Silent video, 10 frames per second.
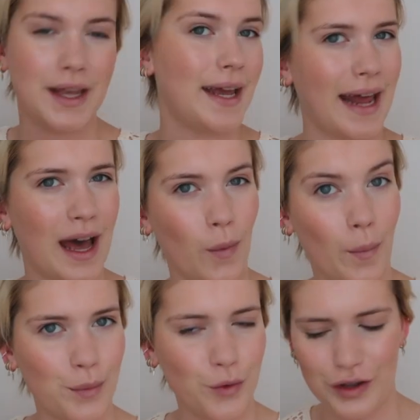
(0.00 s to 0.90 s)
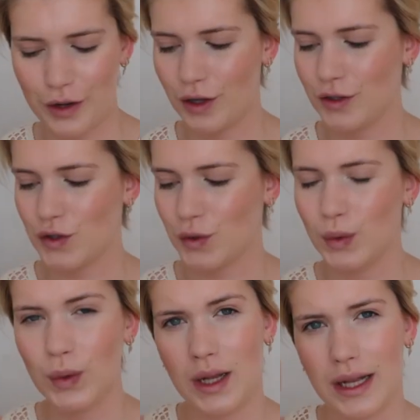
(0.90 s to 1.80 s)
And now moving on
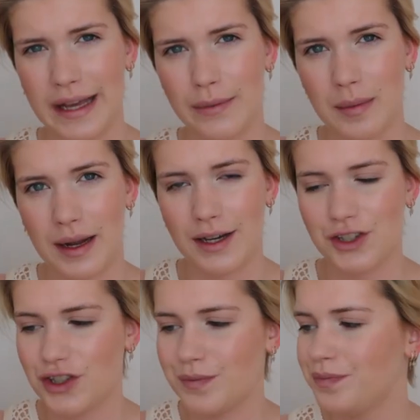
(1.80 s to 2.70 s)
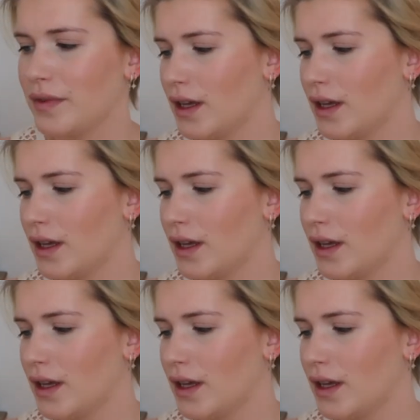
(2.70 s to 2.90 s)
to liquid blush.